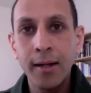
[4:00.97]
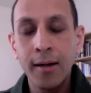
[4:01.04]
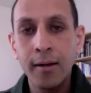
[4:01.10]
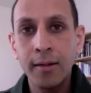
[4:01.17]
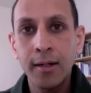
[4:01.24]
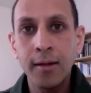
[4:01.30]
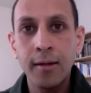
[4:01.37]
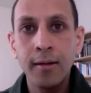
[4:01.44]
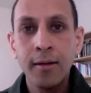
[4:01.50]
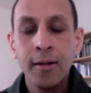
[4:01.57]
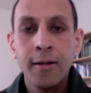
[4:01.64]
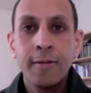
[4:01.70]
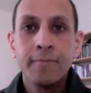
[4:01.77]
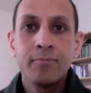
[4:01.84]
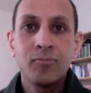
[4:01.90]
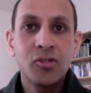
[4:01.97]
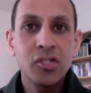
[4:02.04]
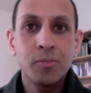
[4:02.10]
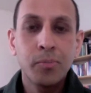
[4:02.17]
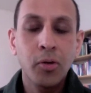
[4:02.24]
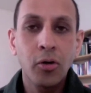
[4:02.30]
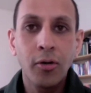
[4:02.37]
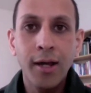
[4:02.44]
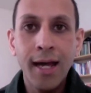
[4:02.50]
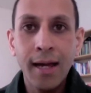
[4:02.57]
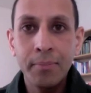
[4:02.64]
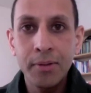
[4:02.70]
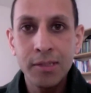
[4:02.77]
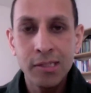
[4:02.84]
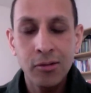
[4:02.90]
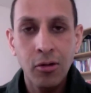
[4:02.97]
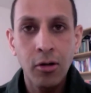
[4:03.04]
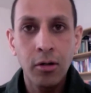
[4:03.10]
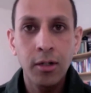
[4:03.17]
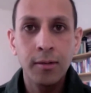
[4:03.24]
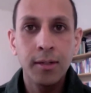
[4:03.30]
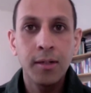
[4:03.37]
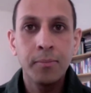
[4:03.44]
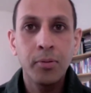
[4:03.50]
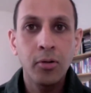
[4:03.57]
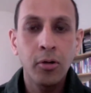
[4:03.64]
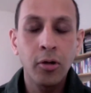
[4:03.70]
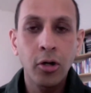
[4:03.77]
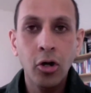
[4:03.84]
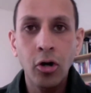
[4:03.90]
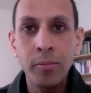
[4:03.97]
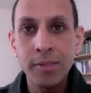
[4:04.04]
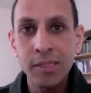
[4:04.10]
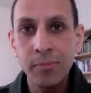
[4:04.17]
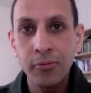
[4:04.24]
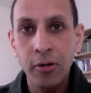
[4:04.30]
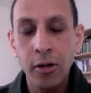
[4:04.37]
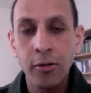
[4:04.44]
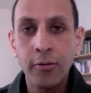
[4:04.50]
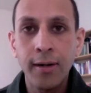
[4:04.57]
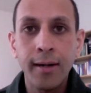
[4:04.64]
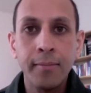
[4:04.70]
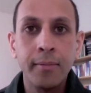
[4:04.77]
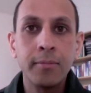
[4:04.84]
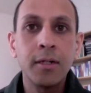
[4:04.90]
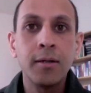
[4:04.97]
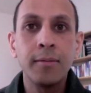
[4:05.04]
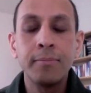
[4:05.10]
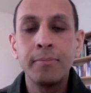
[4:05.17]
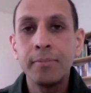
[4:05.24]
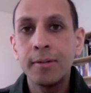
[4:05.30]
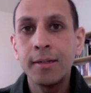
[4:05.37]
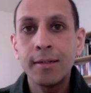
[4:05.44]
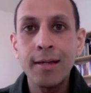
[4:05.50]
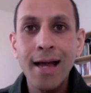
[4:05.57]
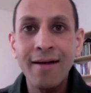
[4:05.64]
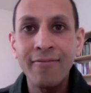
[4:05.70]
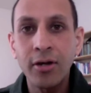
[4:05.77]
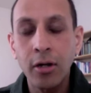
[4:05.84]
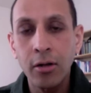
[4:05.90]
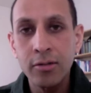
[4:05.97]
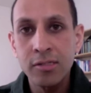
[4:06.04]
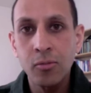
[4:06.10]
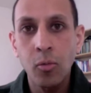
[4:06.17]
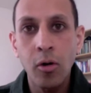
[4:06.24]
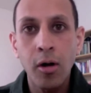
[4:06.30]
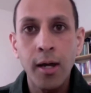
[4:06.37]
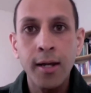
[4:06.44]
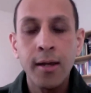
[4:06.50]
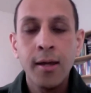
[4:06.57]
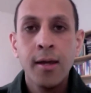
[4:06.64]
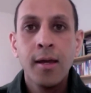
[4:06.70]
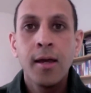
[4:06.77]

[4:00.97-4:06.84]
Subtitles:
I'm going to just put on a happy song. I'm going to put on a comedy program. I'm going to have a glass of wine.